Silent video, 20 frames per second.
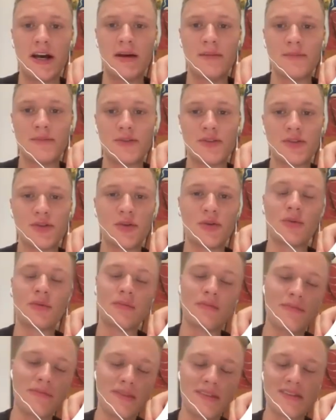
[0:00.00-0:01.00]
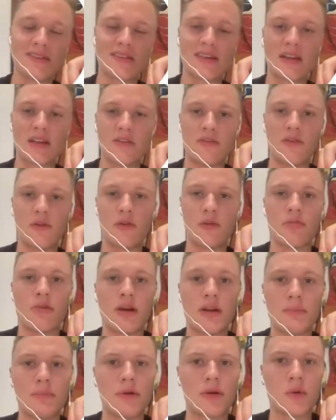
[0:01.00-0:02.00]
So this is kind of our
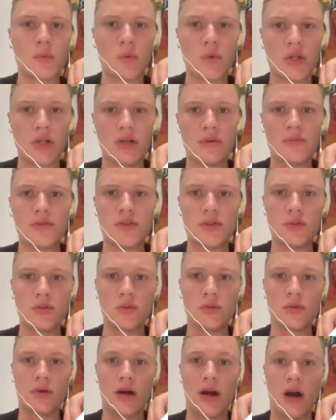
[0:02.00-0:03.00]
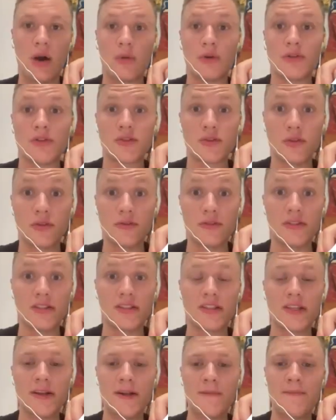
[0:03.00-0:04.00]
bread and butter when it comes to our
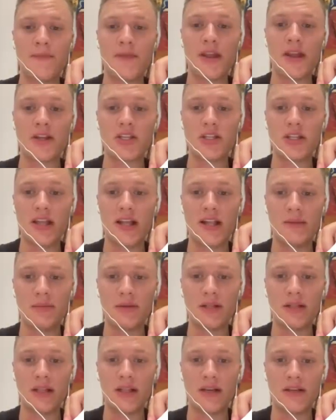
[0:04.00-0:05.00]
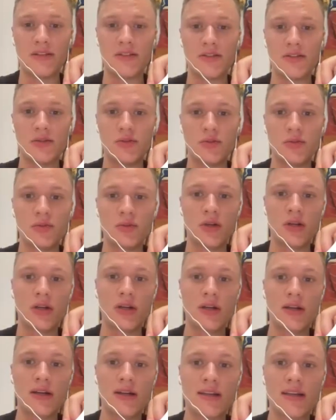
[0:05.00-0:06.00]
service, actually helping clients to
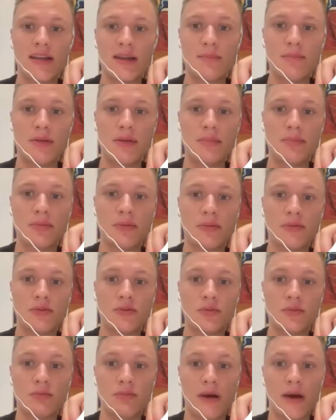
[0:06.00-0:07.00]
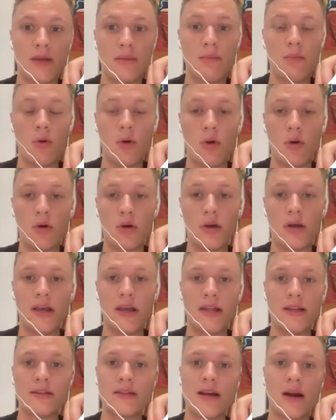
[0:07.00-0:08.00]
get people to buy more
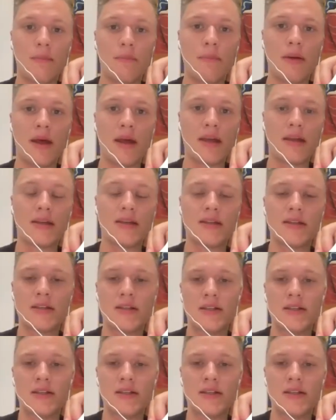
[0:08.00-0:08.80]
and come back